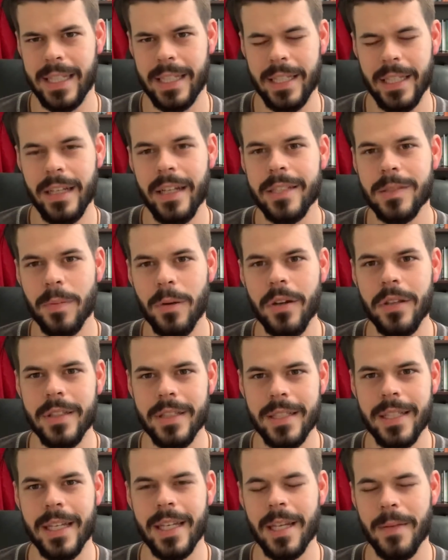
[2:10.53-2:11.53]
It's part of the
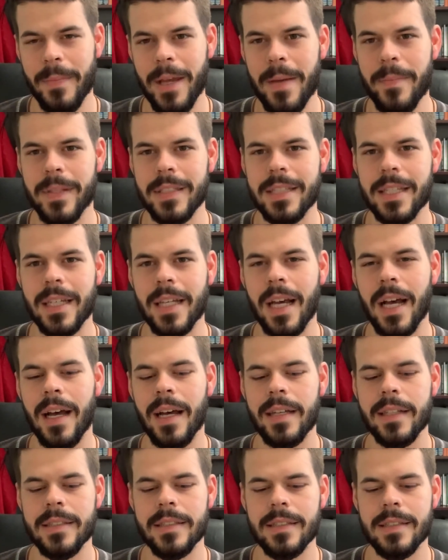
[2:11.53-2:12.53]
10 Commandments that
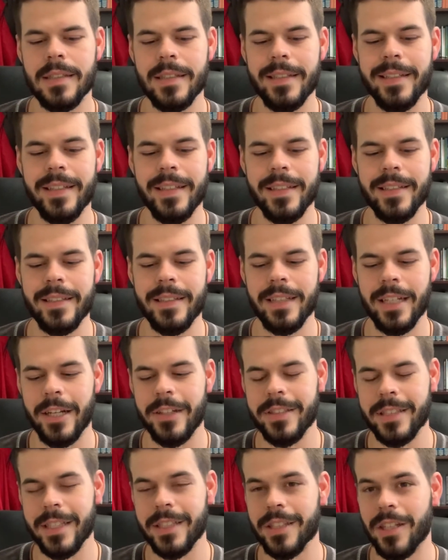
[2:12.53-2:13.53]
God
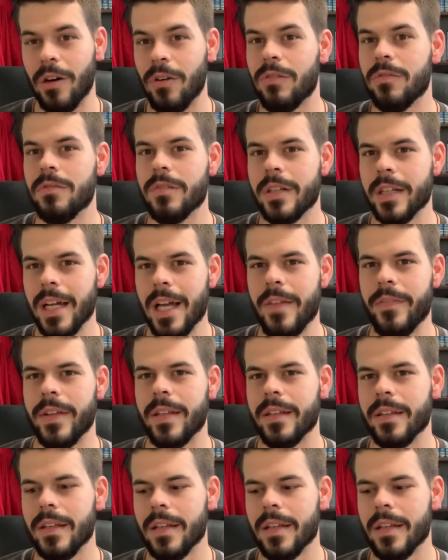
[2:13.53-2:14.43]
says don't covet.